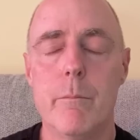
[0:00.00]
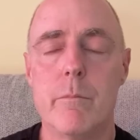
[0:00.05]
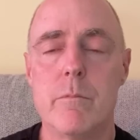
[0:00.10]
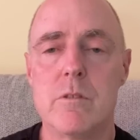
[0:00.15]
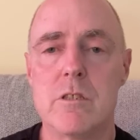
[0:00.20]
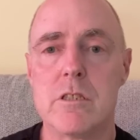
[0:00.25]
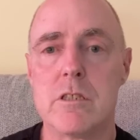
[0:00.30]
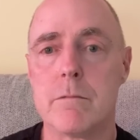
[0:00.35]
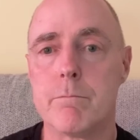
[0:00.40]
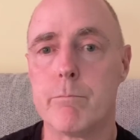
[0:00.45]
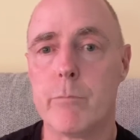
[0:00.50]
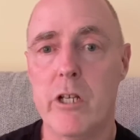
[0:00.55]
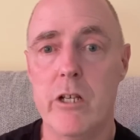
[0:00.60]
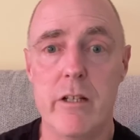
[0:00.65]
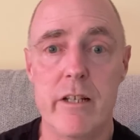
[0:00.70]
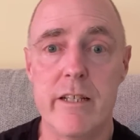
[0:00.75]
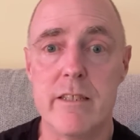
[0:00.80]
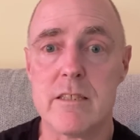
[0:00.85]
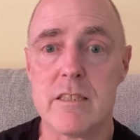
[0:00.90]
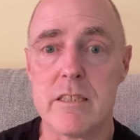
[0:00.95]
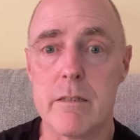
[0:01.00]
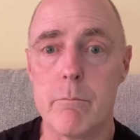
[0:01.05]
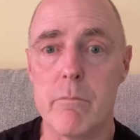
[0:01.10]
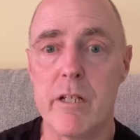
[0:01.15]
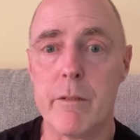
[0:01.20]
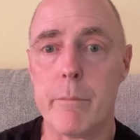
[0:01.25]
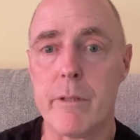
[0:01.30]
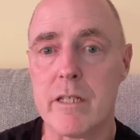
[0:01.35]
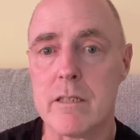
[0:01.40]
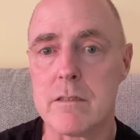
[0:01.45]
just purely and
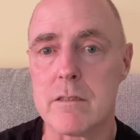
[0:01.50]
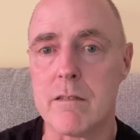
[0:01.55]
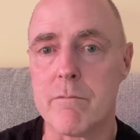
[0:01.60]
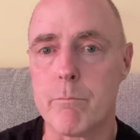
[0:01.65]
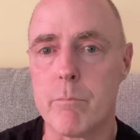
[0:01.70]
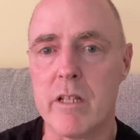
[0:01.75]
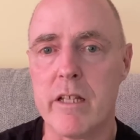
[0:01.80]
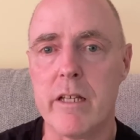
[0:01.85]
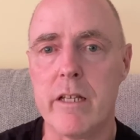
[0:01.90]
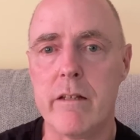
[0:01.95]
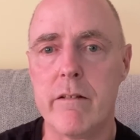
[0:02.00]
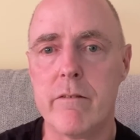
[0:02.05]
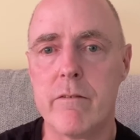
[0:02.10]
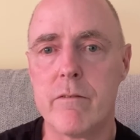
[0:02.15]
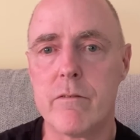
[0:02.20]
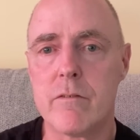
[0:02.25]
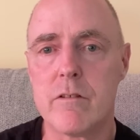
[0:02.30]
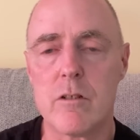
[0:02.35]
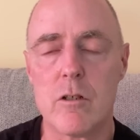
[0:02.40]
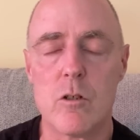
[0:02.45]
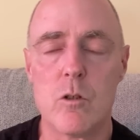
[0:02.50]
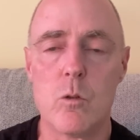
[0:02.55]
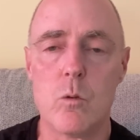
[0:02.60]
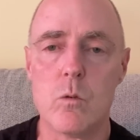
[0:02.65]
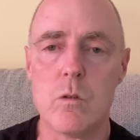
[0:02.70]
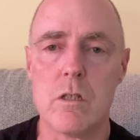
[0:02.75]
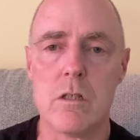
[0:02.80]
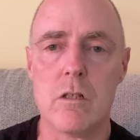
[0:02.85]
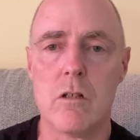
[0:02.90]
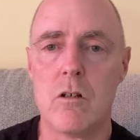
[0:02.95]
simply because I've believed
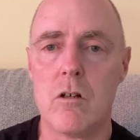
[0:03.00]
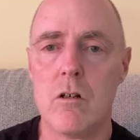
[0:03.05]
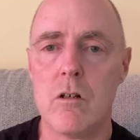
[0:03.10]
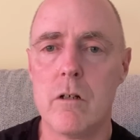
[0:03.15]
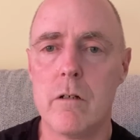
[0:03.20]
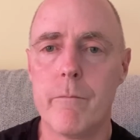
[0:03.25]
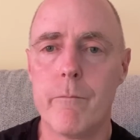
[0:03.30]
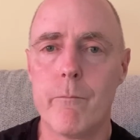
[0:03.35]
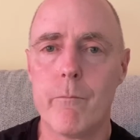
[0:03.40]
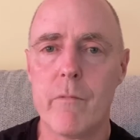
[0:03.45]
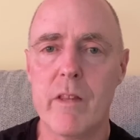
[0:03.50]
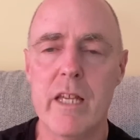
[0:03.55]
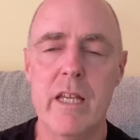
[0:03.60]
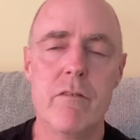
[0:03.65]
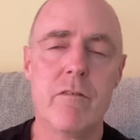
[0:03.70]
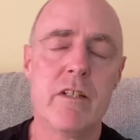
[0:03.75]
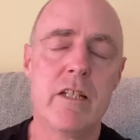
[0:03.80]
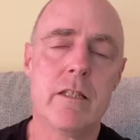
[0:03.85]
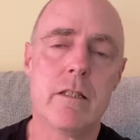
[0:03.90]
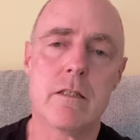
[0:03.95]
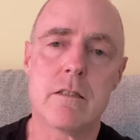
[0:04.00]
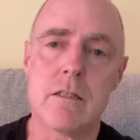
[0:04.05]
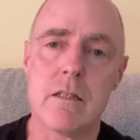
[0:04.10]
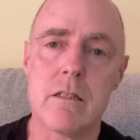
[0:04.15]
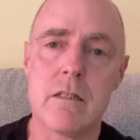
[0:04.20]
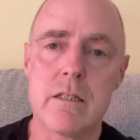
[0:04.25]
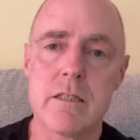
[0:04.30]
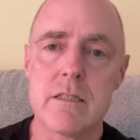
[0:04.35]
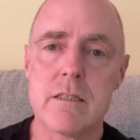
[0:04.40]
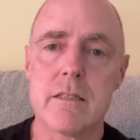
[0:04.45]
all along, even in the
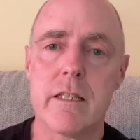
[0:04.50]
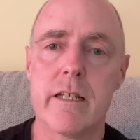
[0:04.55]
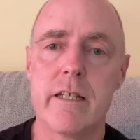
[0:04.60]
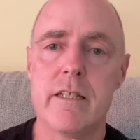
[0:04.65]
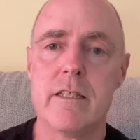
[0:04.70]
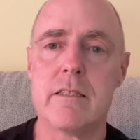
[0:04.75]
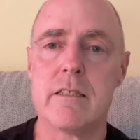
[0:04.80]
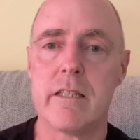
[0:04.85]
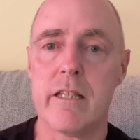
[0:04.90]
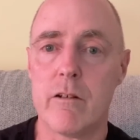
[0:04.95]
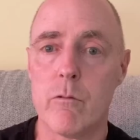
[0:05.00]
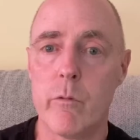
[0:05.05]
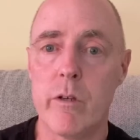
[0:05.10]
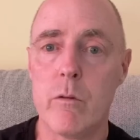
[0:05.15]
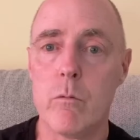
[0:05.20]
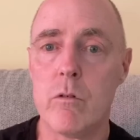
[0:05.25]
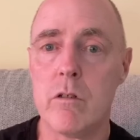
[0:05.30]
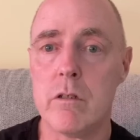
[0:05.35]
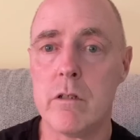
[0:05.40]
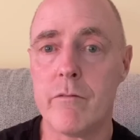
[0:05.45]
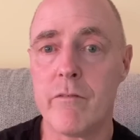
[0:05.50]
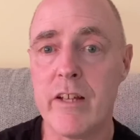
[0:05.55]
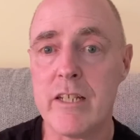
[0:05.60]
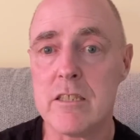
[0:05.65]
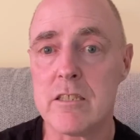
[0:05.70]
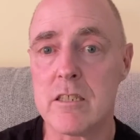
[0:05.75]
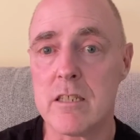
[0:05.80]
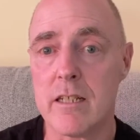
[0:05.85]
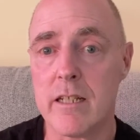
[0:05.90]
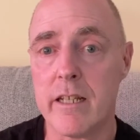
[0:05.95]
darkest days, that we would
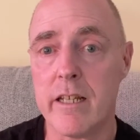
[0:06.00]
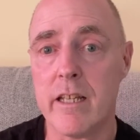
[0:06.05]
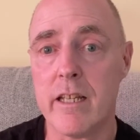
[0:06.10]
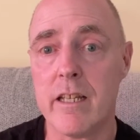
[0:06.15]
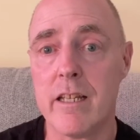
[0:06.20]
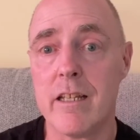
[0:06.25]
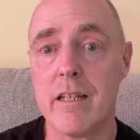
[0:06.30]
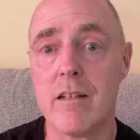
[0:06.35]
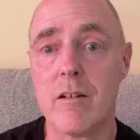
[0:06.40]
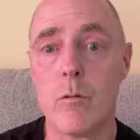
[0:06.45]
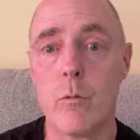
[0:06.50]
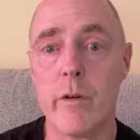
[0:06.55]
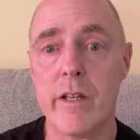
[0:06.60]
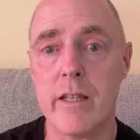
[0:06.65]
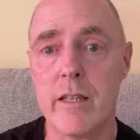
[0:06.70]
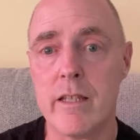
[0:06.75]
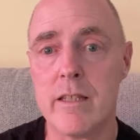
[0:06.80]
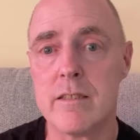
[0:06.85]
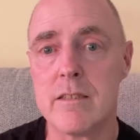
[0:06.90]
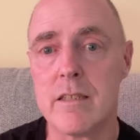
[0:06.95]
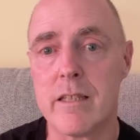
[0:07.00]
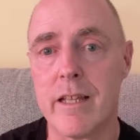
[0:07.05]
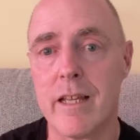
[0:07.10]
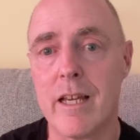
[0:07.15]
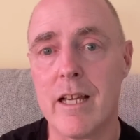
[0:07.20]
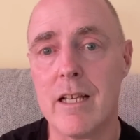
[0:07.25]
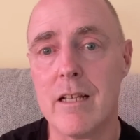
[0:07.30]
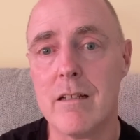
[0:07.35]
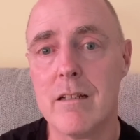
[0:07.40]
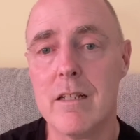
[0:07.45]
eventually win this
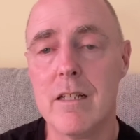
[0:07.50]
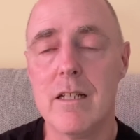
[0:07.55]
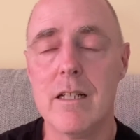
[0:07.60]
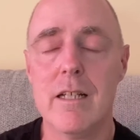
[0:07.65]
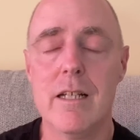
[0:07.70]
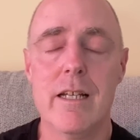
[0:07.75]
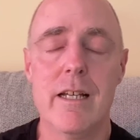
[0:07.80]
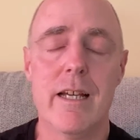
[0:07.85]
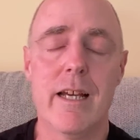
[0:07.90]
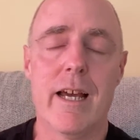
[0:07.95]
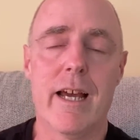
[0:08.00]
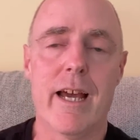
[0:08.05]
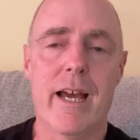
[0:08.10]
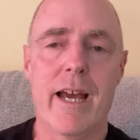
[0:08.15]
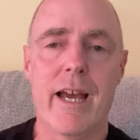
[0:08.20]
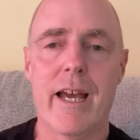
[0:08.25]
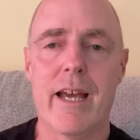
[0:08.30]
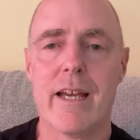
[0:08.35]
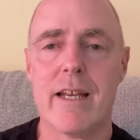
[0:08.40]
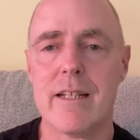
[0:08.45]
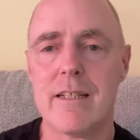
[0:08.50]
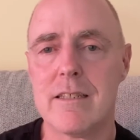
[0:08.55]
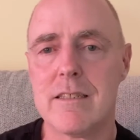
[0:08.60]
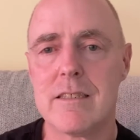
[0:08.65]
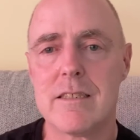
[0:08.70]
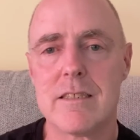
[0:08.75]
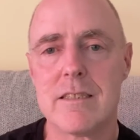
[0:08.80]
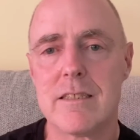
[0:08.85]
thing. And